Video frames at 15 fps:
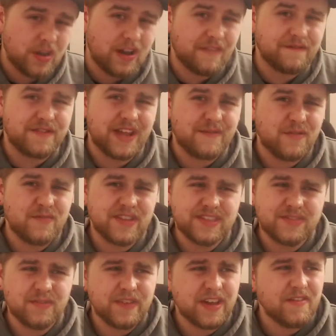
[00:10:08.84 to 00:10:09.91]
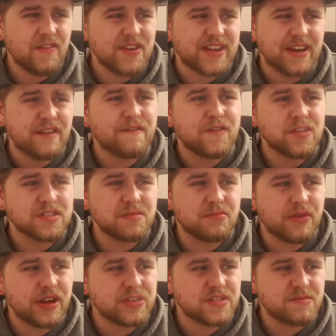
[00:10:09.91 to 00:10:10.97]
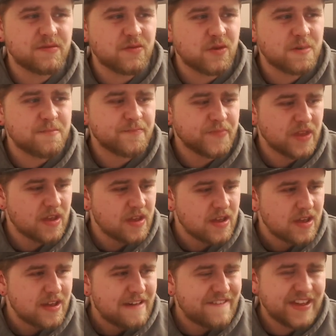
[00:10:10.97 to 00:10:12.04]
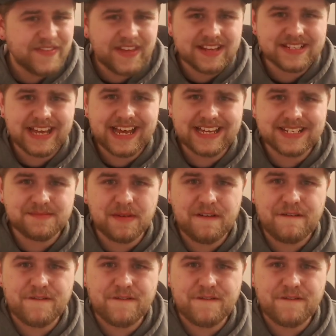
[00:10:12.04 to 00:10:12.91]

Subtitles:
think I've ever done a first impression before. I think this is my